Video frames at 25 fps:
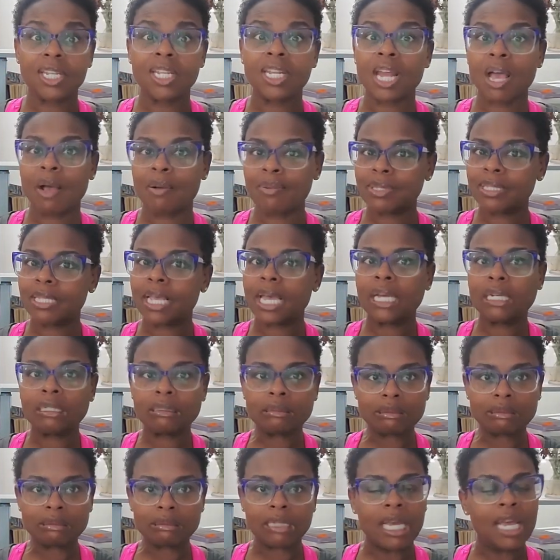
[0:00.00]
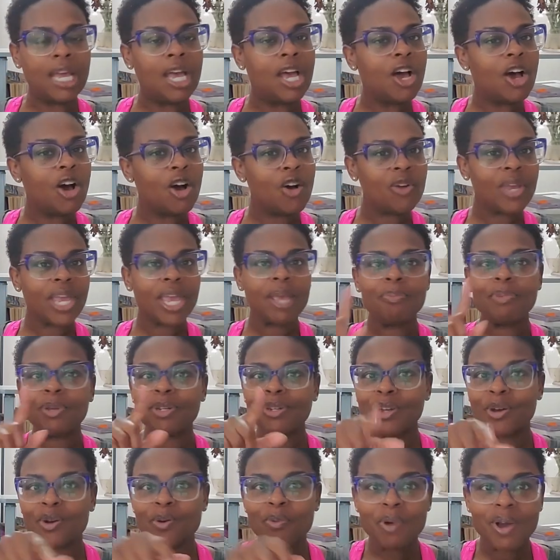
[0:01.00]
And I was like, ooh, okay,
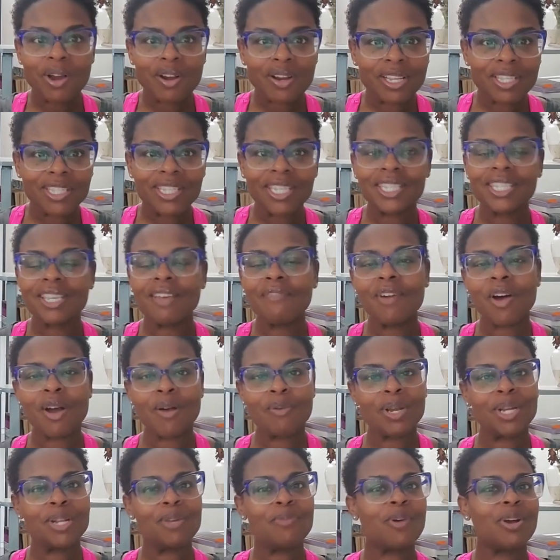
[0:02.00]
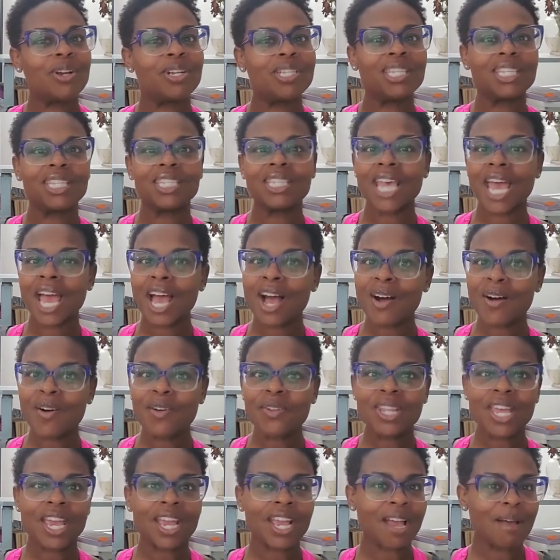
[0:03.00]
no worries, because I've already worked this
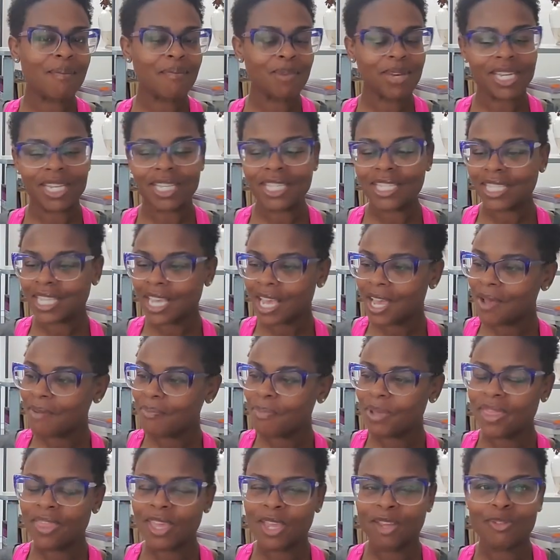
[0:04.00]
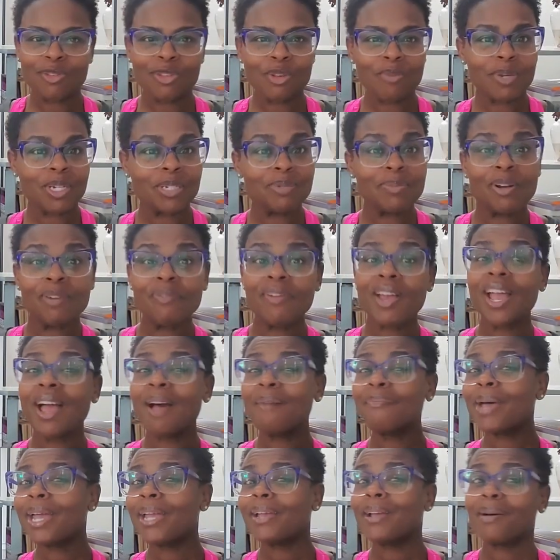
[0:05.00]
out. Like, I'm going to sub, but thank you so much. Matter of fact, I
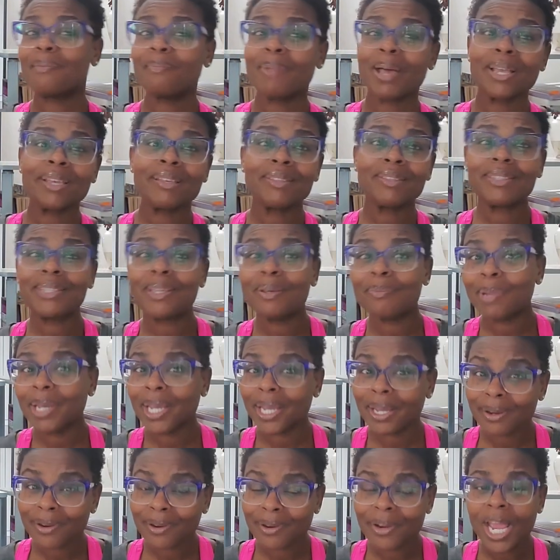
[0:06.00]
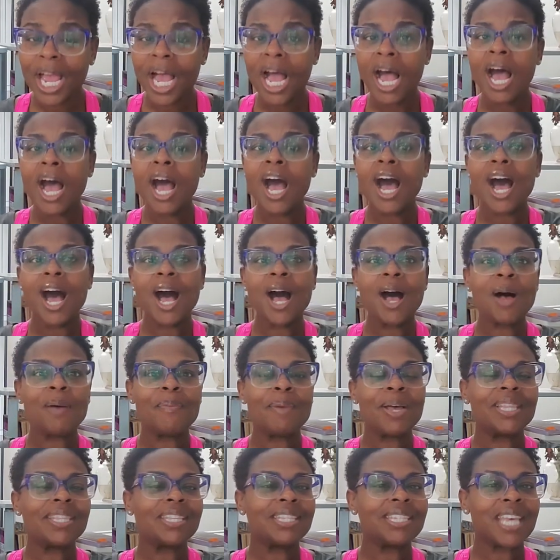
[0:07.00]
might come back and sub here.
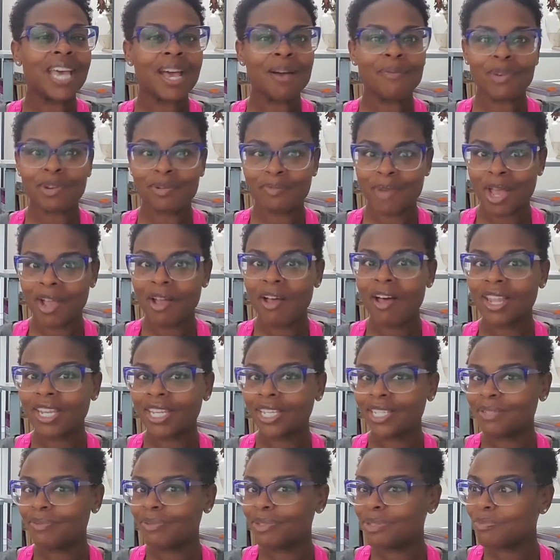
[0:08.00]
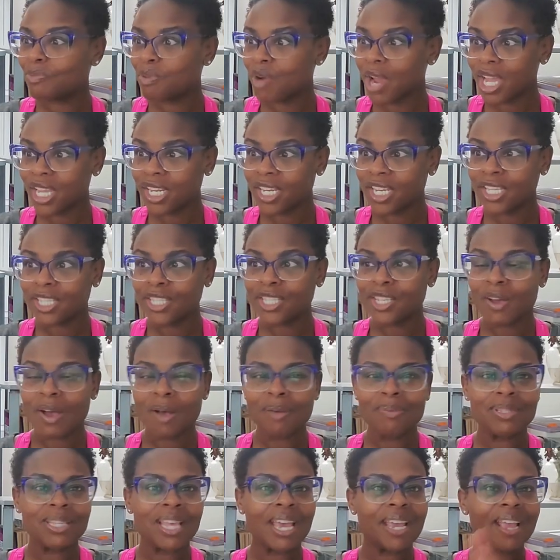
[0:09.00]
At the time, one of my colleagues was pregnant. So I
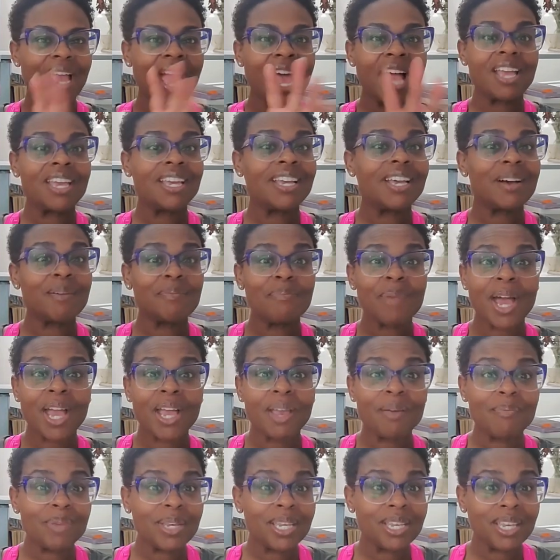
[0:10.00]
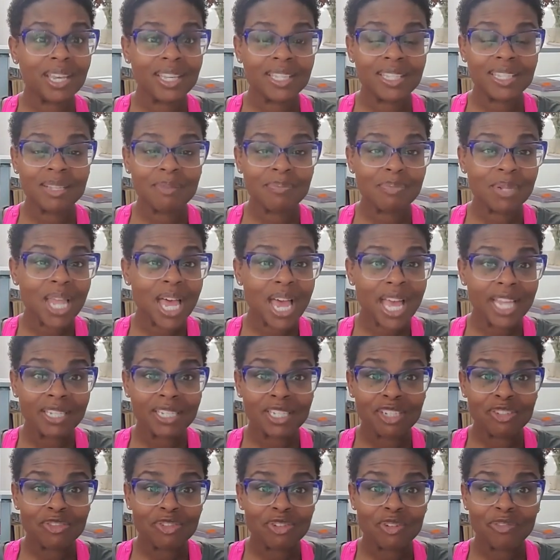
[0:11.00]
was like, I could come back and be a supply
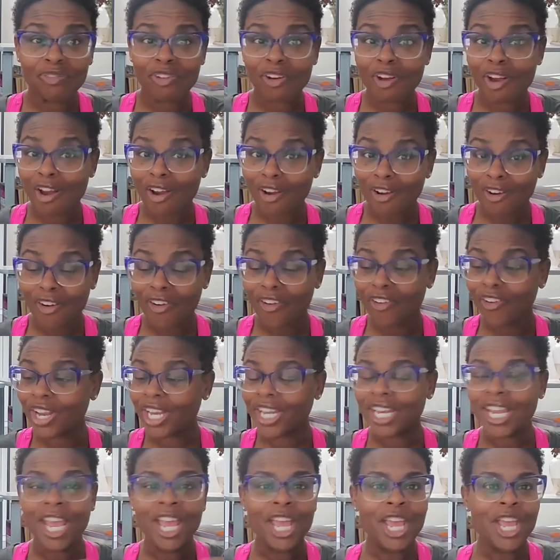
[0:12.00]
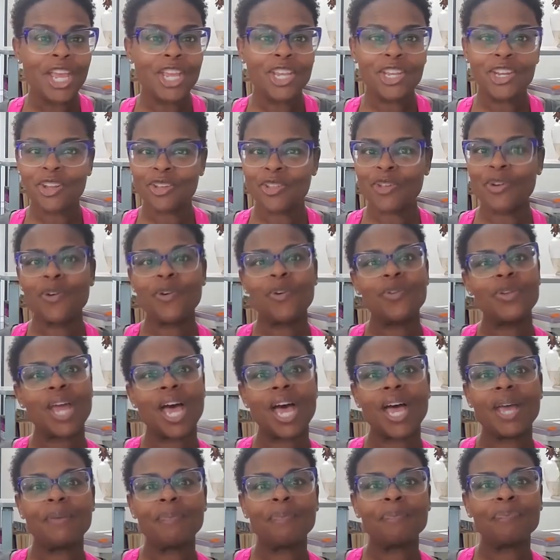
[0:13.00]
teacher for her and, the whole
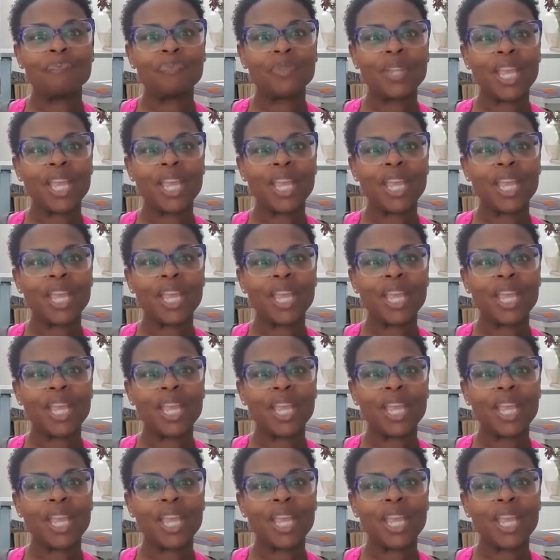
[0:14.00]
nine.